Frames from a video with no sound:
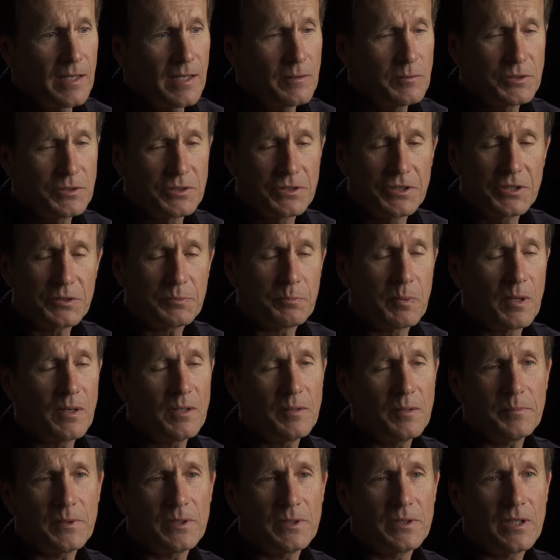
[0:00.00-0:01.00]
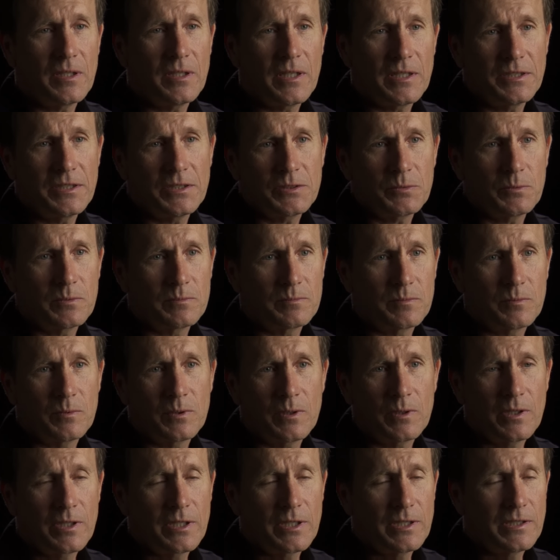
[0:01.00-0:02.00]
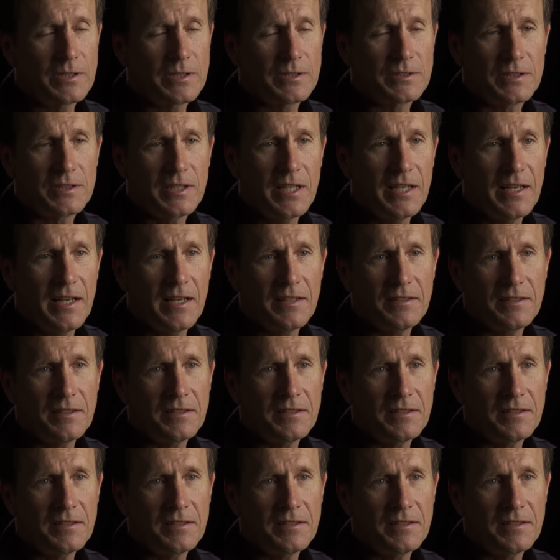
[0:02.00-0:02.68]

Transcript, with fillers: I was just pumped, you know. I just wanted to stay out